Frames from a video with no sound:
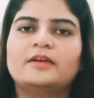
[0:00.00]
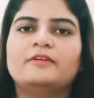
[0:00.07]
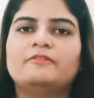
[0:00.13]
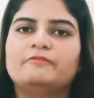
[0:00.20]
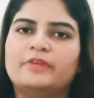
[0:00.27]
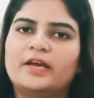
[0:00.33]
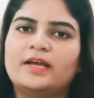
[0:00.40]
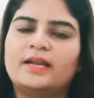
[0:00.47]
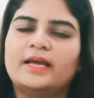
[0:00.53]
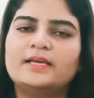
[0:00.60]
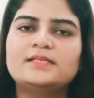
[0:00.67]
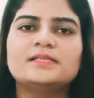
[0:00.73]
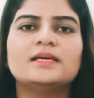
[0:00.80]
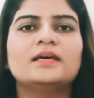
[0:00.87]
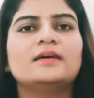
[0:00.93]

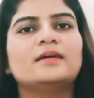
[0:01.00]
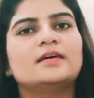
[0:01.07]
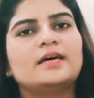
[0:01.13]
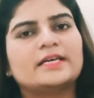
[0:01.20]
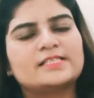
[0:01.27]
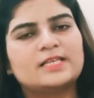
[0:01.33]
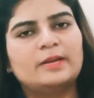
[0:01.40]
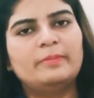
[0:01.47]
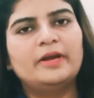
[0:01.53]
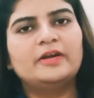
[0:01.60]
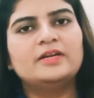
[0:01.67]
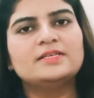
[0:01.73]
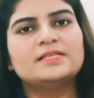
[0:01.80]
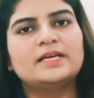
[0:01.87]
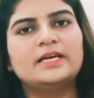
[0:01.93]
whereas
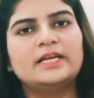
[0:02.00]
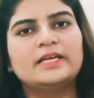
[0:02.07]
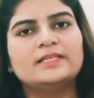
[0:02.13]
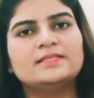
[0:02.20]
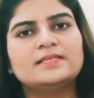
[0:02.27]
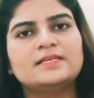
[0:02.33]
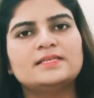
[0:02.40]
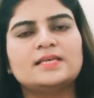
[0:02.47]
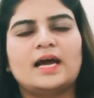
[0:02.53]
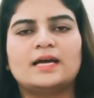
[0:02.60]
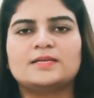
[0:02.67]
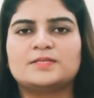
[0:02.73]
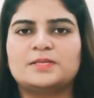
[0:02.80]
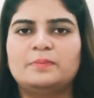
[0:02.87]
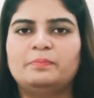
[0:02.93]
exclamatory sentences
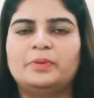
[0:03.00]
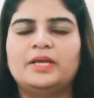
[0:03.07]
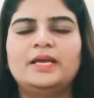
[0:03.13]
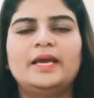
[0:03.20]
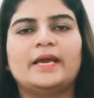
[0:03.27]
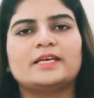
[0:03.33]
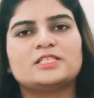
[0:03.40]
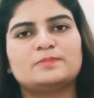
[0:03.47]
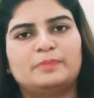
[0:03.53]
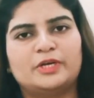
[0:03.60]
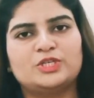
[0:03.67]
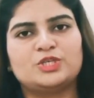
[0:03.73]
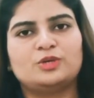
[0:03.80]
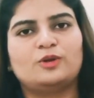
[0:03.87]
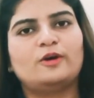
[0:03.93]
are simply
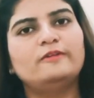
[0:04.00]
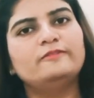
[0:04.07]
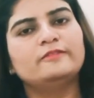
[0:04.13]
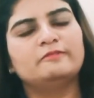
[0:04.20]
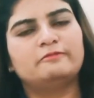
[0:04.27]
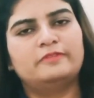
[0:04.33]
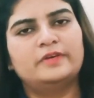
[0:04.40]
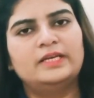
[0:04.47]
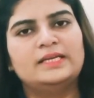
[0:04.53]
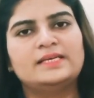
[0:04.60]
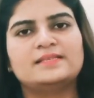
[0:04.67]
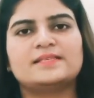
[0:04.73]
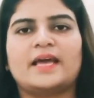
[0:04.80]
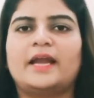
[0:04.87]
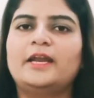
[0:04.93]
expression of
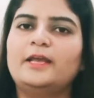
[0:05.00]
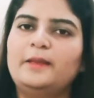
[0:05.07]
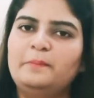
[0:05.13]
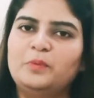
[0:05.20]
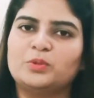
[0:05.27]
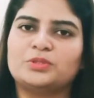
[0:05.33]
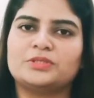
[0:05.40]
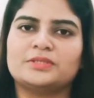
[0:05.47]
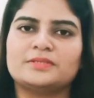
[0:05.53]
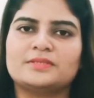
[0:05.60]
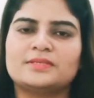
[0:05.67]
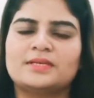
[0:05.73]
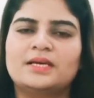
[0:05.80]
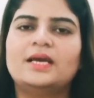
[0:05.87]
feelings and emotions.